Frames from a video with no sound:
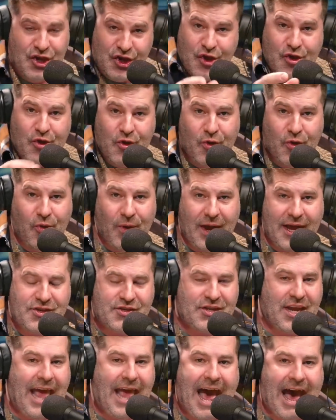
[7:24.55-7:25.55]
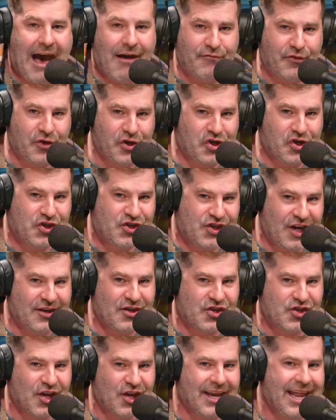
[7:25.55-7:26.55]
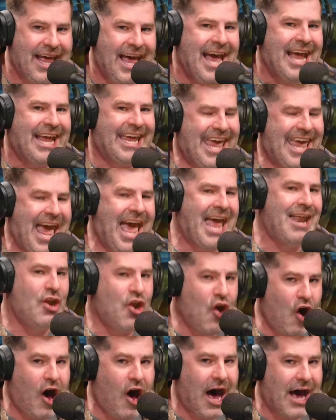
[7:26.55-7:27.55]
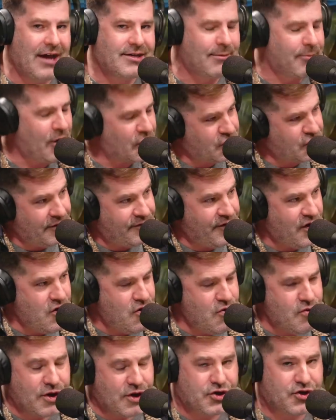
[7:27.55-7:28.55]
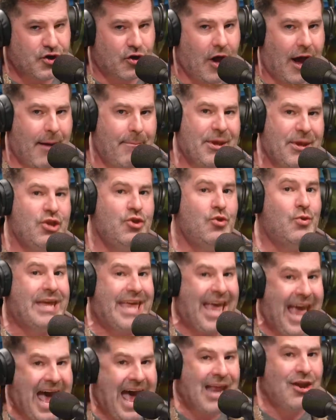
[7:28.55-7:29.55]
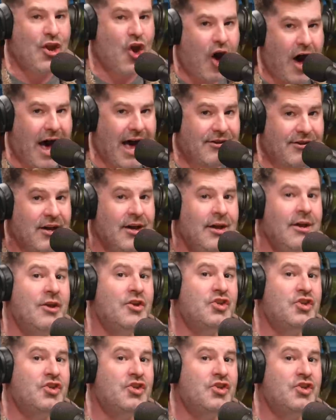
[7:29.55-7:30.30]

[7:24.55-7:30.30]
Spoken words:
you as an average citizen cannot, I'm not sure if you knew this or not, but you cannot